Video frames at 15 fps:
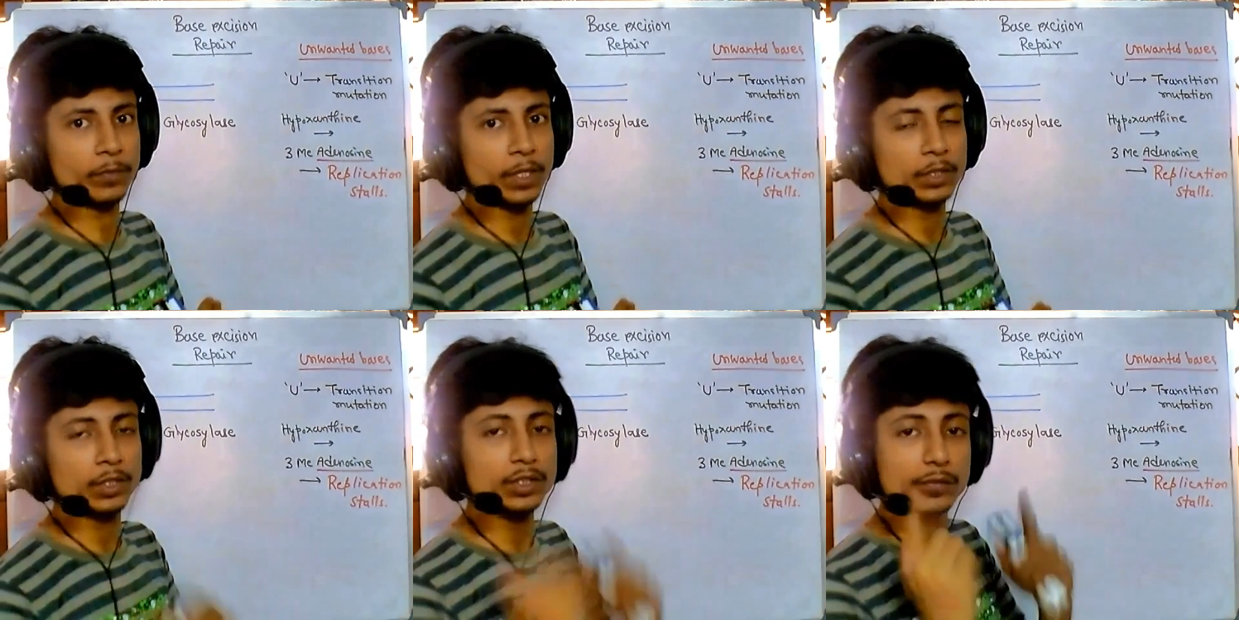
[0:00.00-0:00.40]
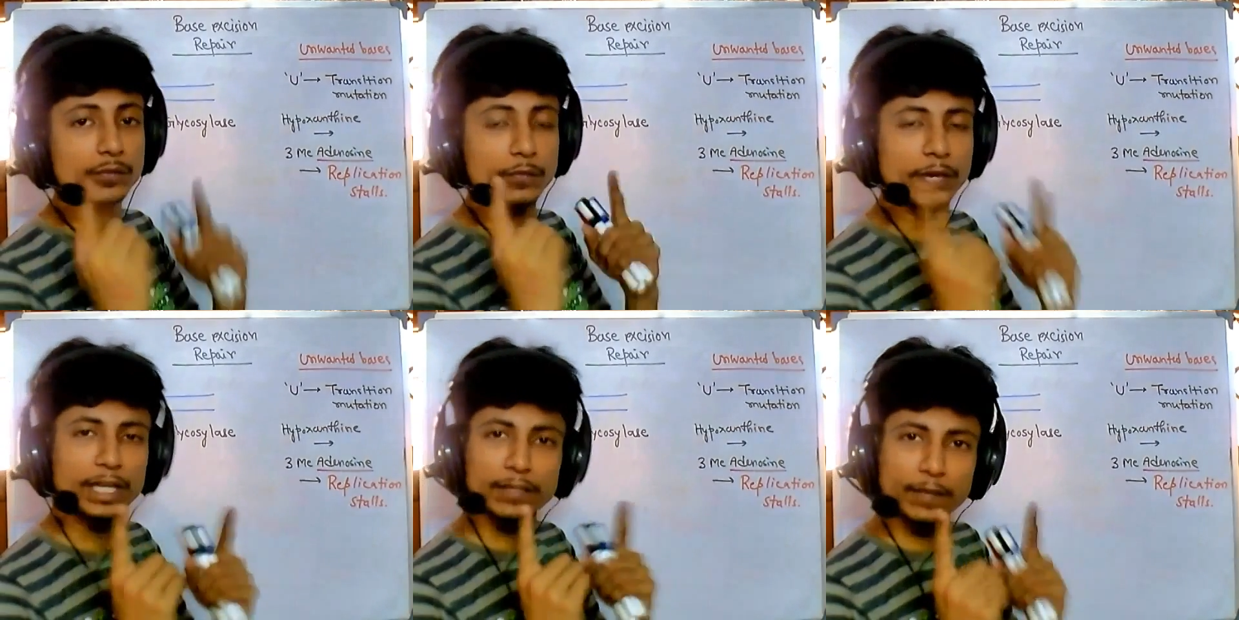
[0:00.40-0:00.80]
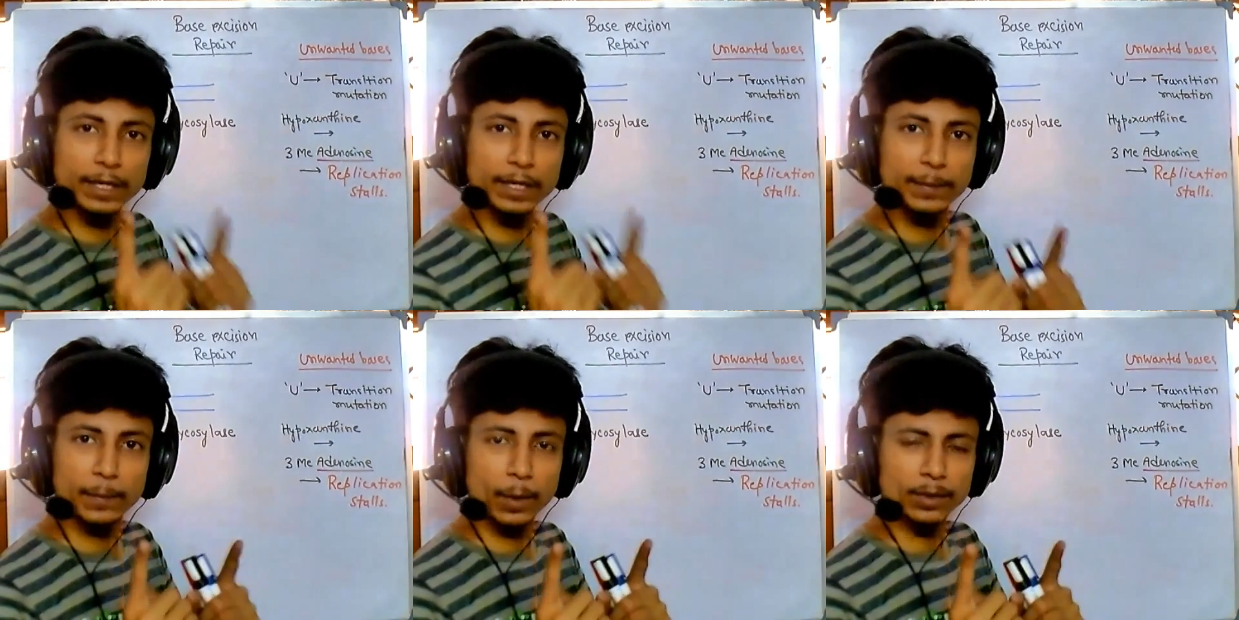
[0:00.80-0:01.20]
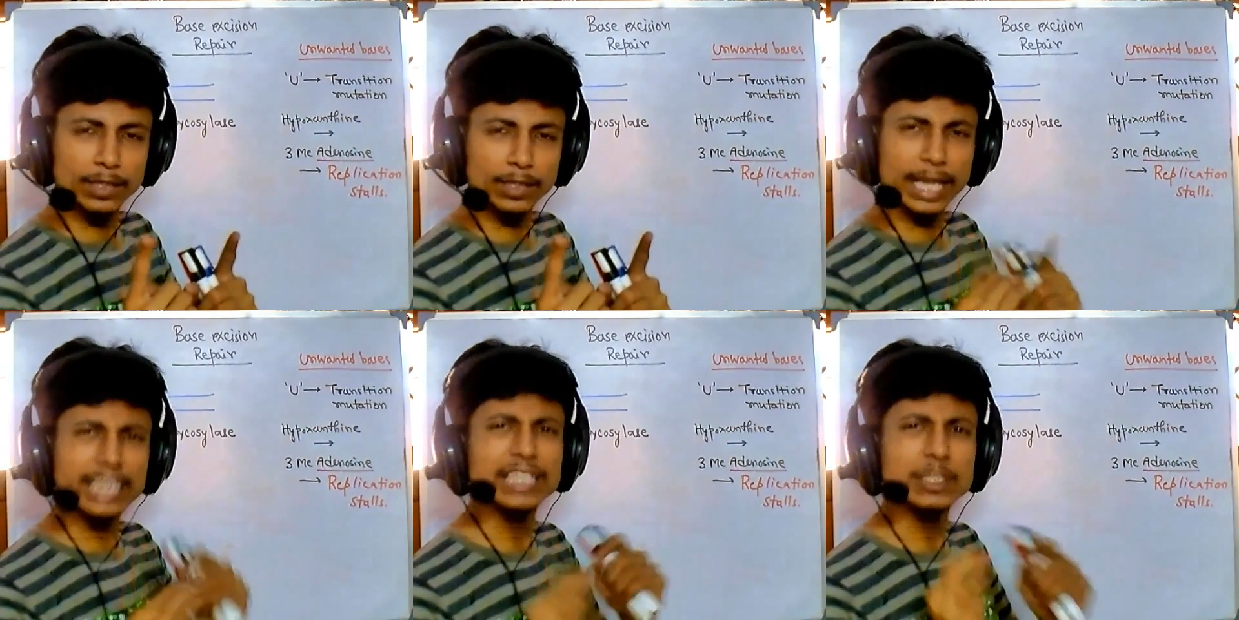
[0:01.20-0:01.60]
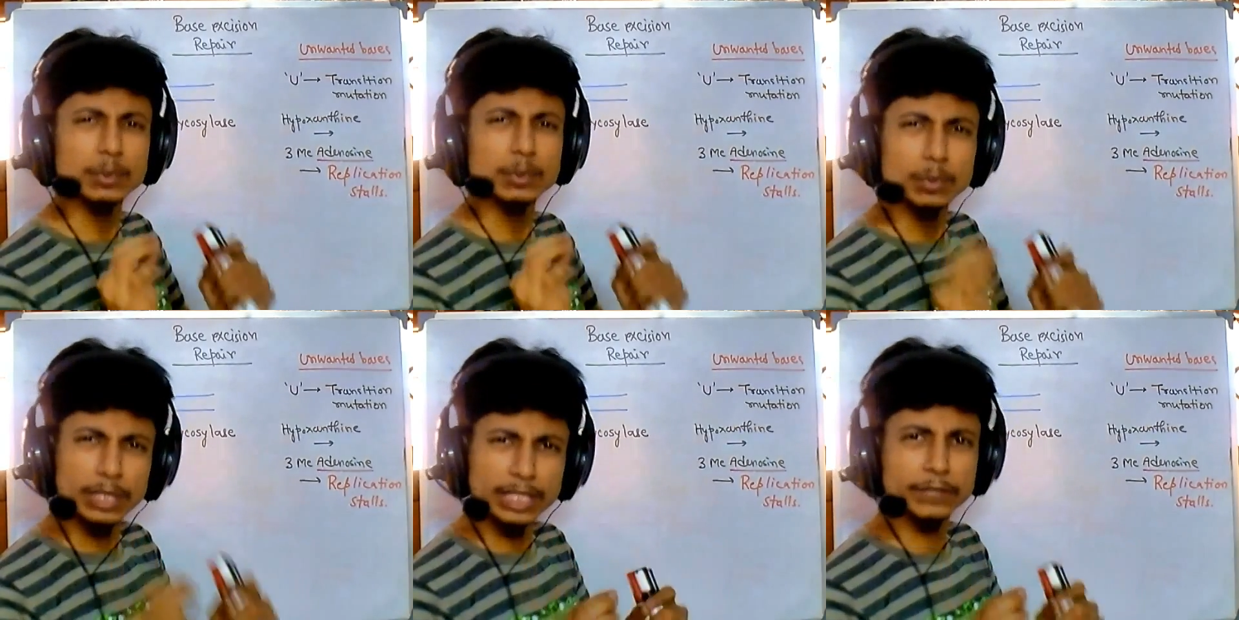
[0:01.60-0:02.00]
So it's very very important and
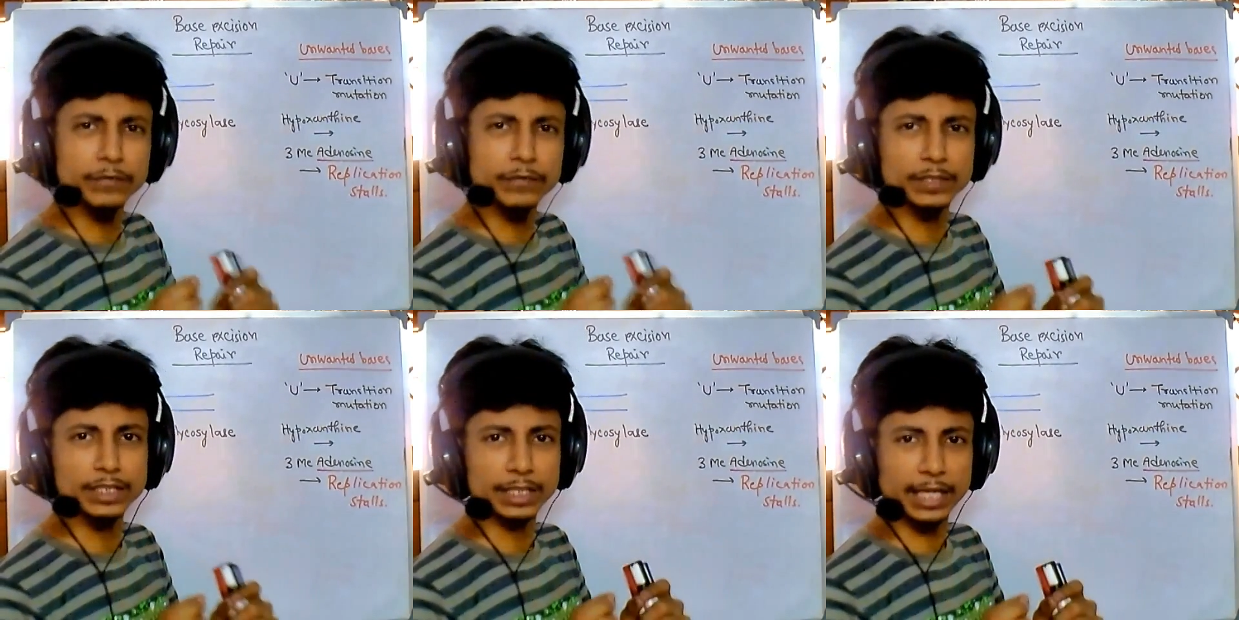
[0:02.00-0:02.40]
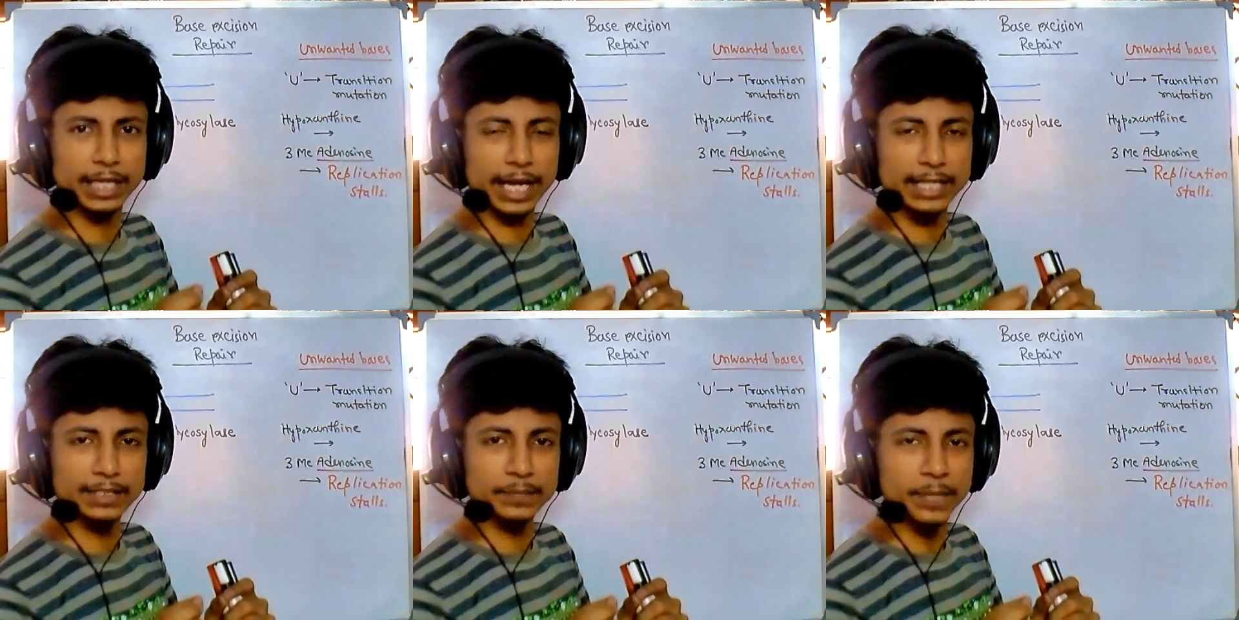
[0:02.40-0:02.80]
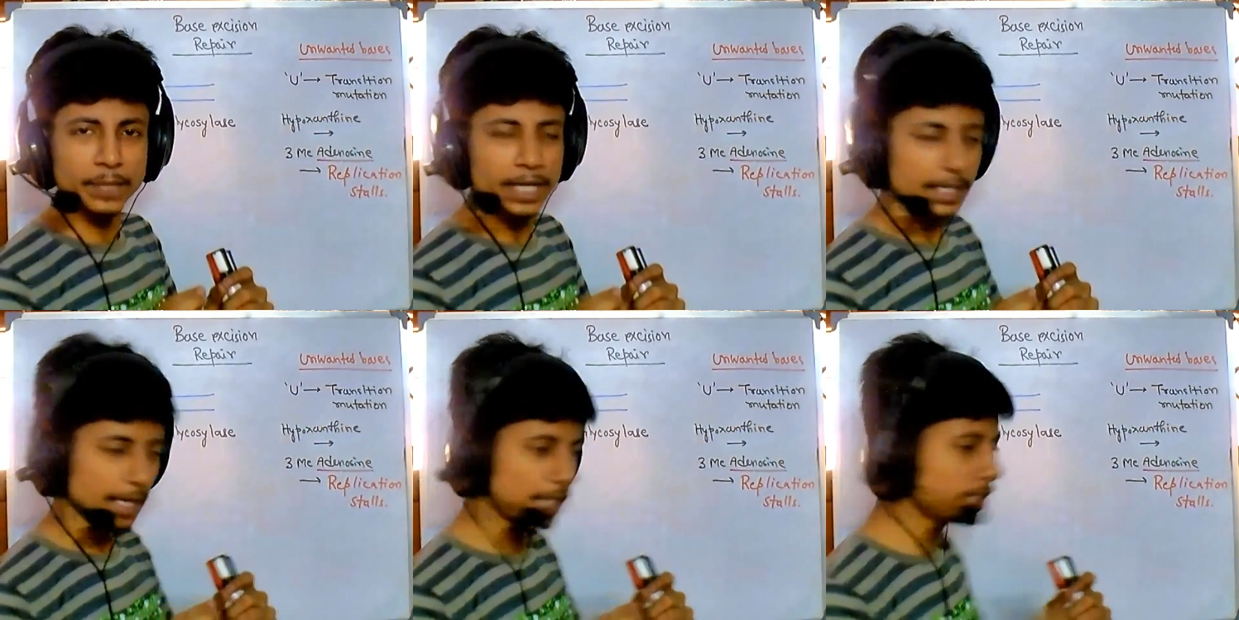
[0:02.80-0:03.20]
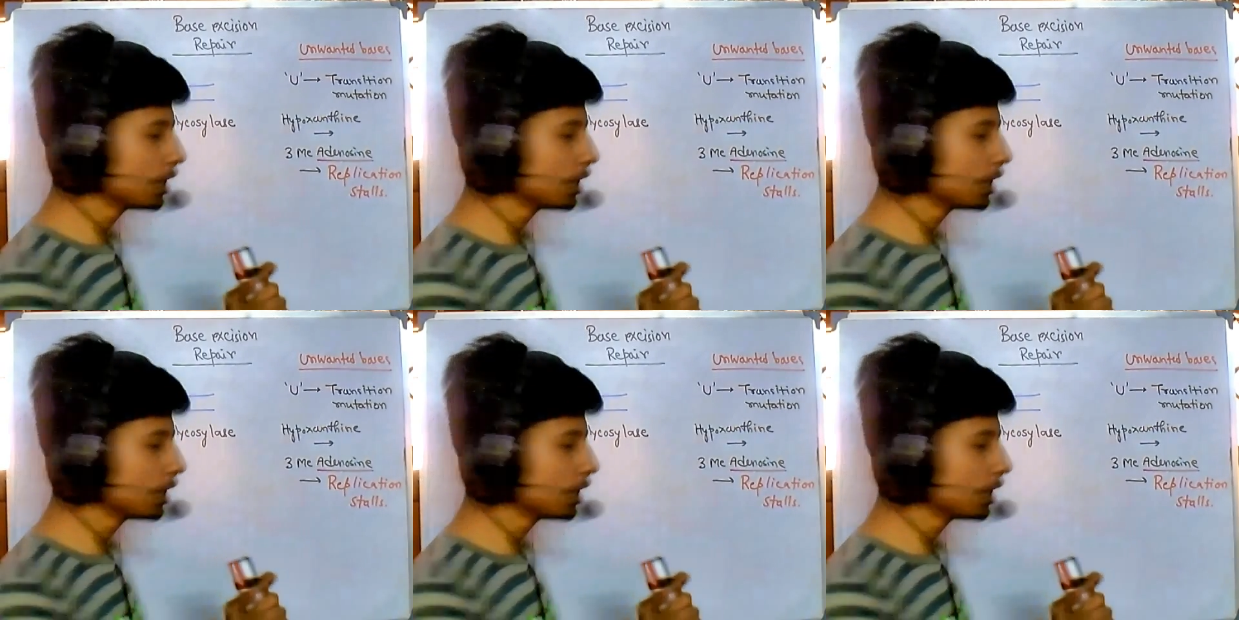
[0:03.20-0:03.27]
unique feature guys, right?